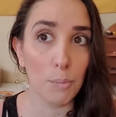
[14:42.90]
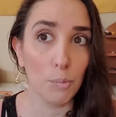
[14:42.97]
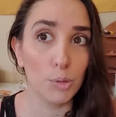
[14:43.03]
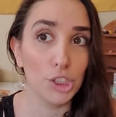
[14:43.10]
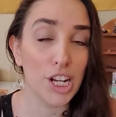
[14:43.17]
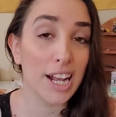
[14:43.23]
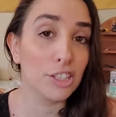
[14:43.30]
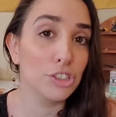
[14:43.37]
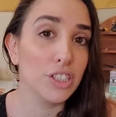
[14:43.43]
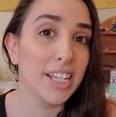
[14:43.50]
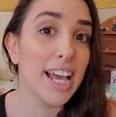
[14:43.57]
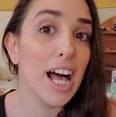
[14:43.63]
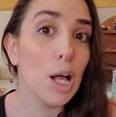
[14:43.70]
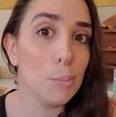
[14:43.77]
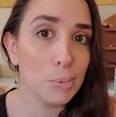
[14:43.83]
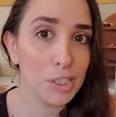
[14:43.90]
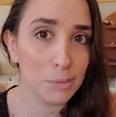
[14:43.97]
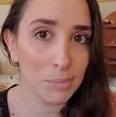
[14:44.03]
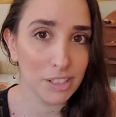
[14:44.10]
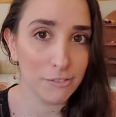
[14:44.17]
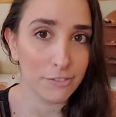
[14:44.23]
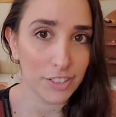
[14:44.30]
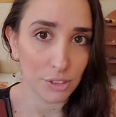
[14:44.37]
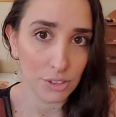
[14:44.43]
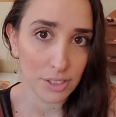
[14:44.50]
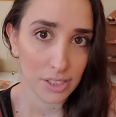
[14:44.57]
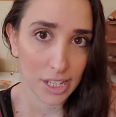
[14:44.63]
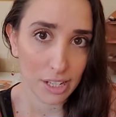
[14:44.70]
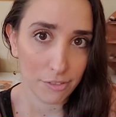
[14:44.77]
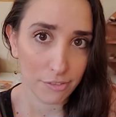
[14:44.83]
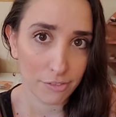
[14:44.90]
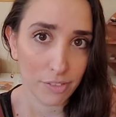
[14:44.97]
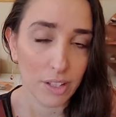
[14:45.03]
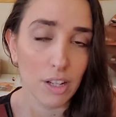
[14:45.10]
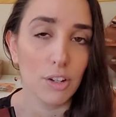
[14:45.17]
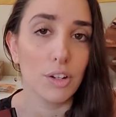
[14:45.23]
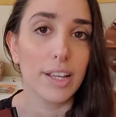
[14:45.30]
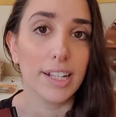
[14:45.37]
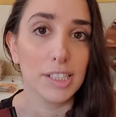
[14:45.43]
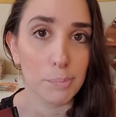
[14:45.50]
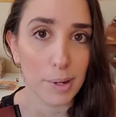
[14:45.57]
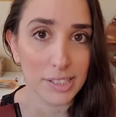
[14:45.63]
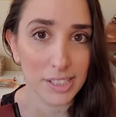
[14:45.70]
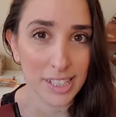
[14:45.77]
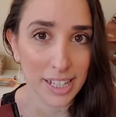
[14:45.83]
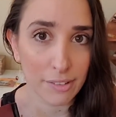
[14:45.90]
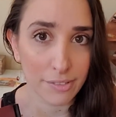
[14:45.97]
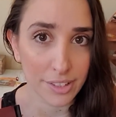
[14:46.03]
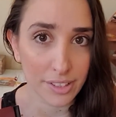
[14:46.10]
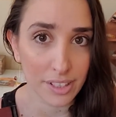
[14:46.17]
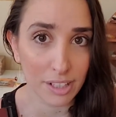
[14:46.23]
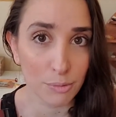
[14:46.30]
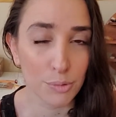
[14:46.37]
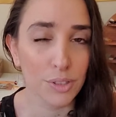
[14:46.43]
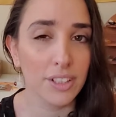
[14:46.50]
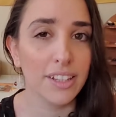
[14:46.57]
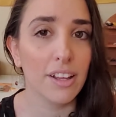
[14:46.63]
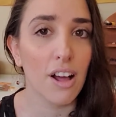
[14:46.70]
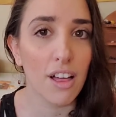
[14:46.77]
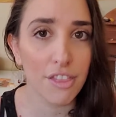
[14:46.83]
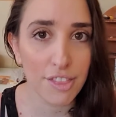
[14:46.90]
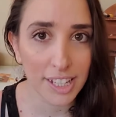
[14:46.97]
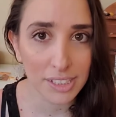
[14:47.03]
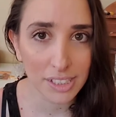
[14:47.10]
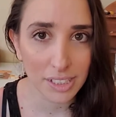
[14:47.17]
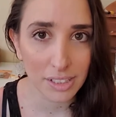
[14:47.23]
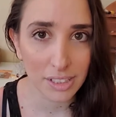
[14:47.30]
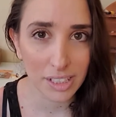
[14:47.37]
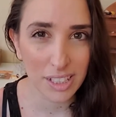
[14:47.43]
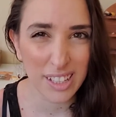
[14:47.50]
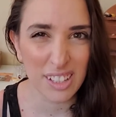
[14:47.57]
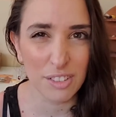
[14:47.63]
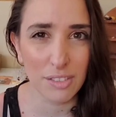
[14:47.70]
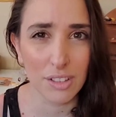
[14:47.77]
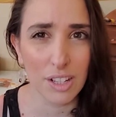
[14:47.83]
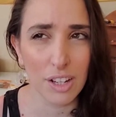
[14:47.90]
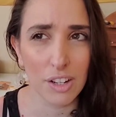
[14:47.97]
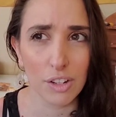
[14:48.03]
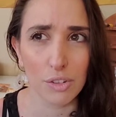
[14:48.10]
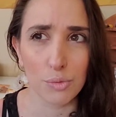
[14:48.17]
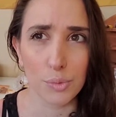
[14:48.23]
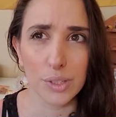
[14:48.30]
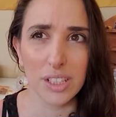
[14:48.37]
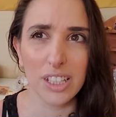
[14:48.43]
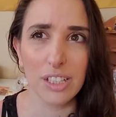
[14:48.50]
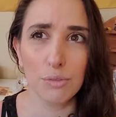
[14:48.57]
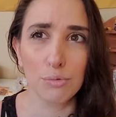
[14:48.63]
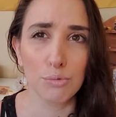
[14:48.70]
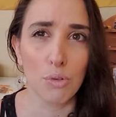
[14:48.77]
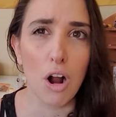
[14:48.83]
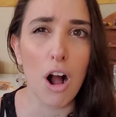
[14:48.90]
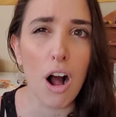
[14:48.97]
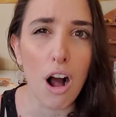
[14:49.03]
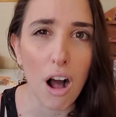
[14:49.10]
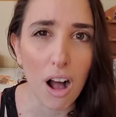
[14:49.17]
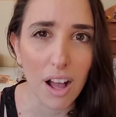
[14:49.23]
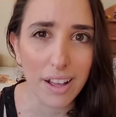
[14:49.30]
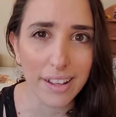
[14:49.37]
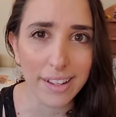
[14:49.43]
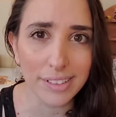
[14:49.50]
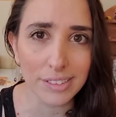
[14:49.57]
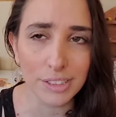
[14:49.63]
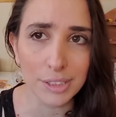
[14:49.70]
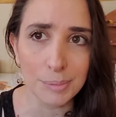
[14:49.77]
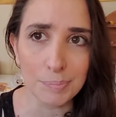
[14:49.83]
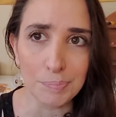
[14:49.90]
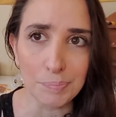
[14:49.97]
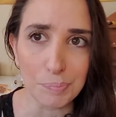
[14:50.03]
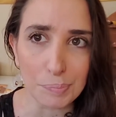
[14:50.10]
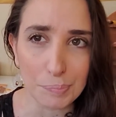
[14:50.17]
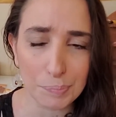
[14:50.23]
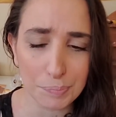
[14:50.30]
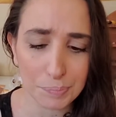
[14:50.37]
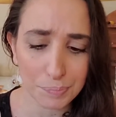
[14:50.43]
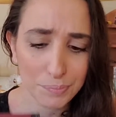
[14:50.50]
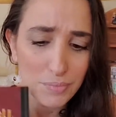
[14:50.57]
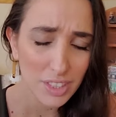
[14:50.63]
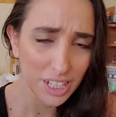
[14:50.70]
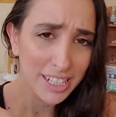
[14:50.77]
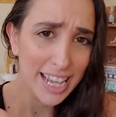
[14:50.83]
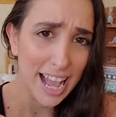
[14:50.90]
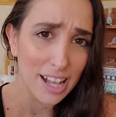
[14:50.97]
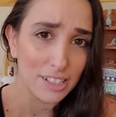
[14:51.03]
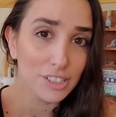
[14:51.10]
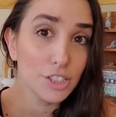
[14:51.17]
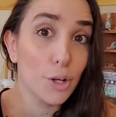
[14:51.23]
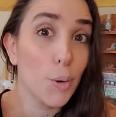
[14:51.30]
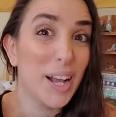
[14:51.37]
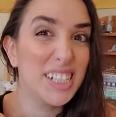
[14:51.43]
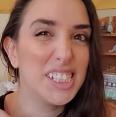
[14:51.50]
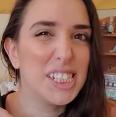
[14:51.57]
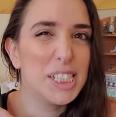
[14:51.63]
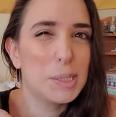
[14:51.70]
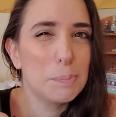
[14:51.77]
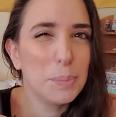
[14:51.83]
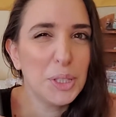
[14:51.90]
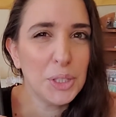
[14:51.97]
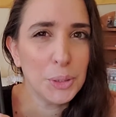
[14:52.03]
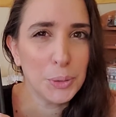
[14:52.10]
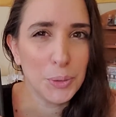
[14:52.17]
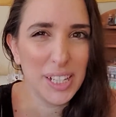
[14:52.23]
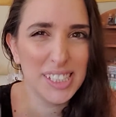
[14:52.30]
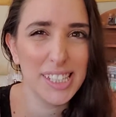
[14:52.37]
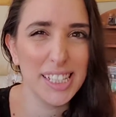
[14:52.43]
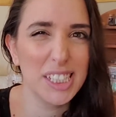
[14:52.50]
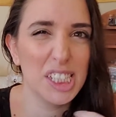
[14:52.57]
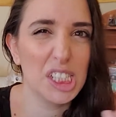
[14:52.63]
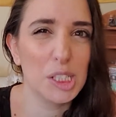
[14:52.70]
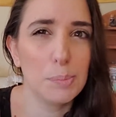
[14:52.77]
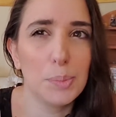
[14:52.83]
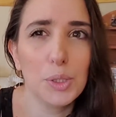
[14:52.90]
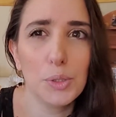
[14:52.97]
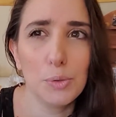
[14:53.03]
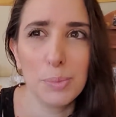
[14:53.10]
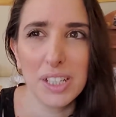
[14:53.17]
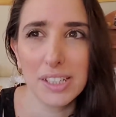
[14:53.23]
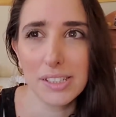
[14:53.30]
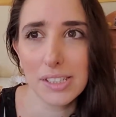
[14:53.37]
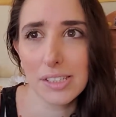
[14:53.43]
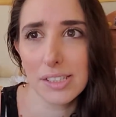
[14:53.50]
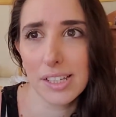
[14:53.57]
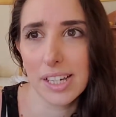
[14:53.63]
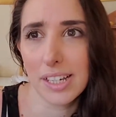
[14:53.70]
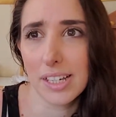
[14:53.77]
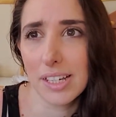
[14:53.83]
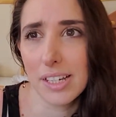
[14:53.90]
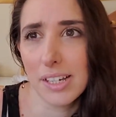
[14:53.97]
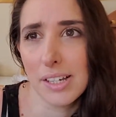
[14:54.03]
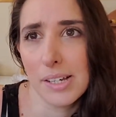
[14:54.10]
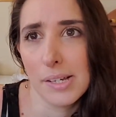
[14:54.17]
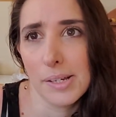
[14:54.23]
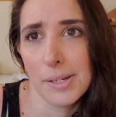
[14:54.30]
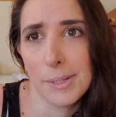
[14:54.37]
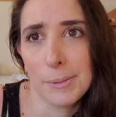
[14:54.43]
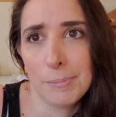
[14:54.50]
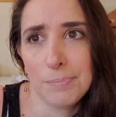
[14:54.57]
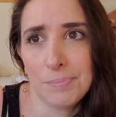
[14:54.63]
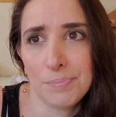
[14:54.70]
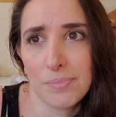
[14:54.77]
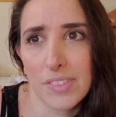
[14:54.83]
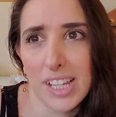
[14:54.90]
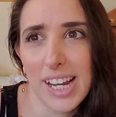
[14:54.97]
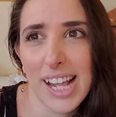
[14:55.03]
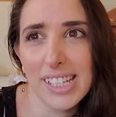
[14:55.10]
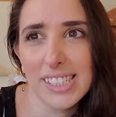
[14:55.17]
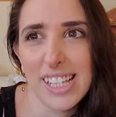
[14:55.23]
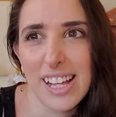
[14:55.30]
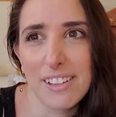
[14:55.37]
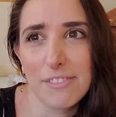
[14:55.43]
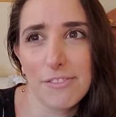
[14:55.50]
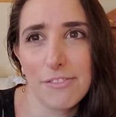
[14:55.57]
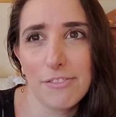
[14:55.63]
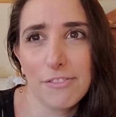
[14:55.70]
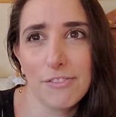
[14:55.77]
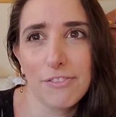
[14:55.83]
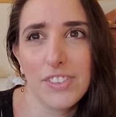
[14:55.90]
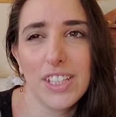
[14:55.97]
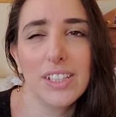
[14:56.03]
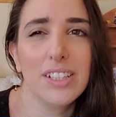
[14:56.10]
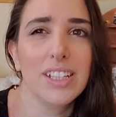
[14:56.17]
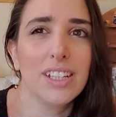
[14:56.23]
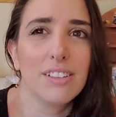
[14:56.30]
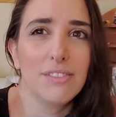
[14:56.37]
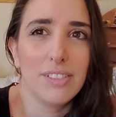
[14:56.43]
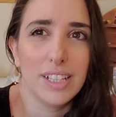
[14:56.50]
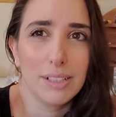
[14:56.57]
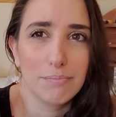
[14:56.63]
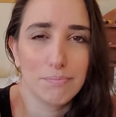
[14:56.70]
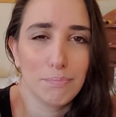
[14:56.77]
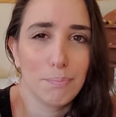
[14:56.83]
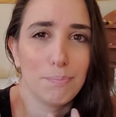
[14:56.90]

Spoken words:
which actually helps me feel safe expressing everything really authentically and really raw. And yeah, so I spew. I say spew because it's like, it has that feeling of like